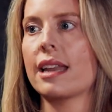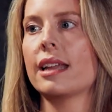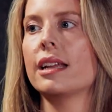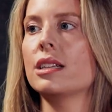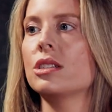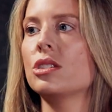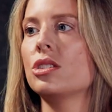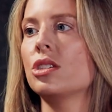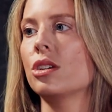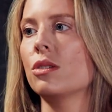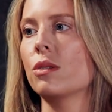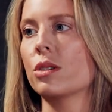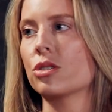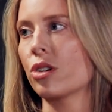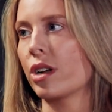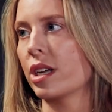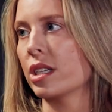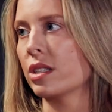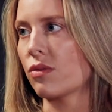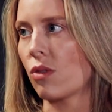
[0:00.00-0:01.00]
into a
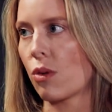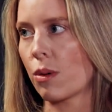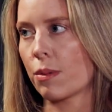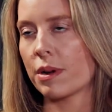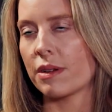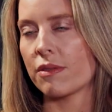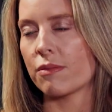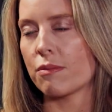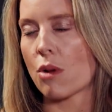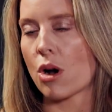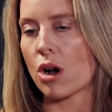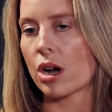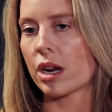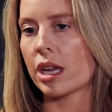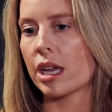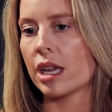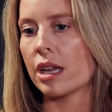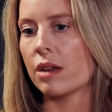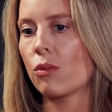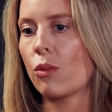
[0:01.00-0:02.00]
transformative
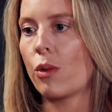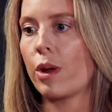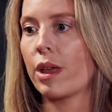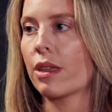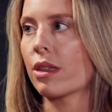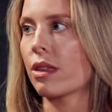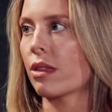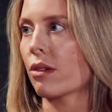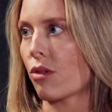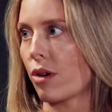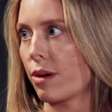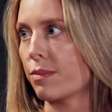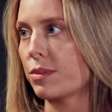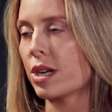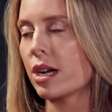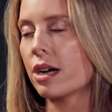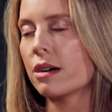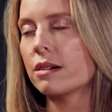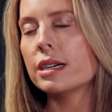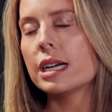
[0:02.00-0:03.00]
market with
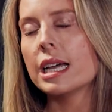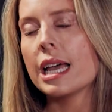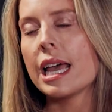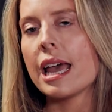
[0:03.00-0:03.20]
crypto.